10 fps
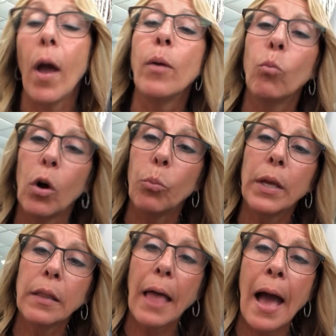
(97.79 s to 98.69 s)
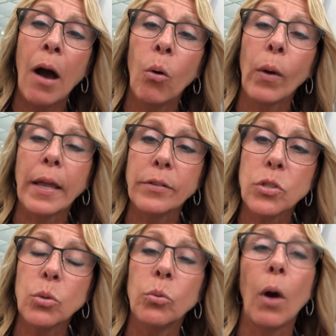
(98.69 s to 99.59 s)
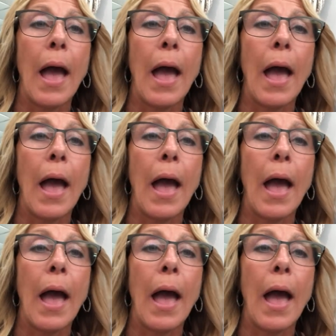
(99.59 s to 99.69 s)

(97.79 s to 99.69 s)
and what we allow into